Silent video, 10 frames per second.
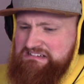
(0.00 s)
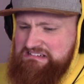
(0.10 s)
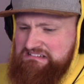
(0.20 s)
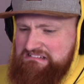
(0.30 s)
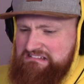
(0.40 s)
Ugh,
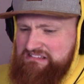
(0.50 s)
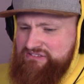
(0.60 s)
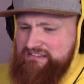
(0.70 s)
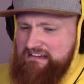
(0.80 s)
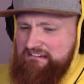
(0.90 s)
it
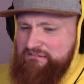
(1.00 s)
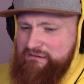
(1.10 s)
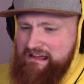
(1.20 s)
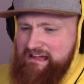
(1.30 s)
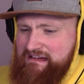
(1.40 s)
looks like a
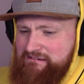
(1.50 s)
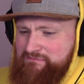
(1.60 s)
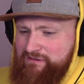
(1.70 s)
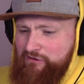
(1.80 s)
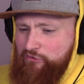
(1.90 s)

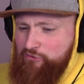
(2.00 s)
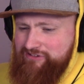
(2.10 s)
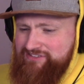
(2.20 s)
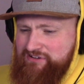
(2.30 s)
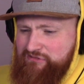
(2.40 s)
crab. A
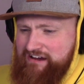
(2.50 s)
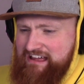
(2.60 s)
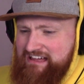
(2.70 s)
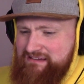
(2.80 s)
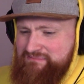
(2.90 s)
horse
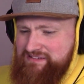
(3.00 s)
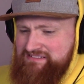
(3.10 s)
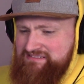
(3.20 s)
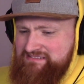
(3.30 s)
crab.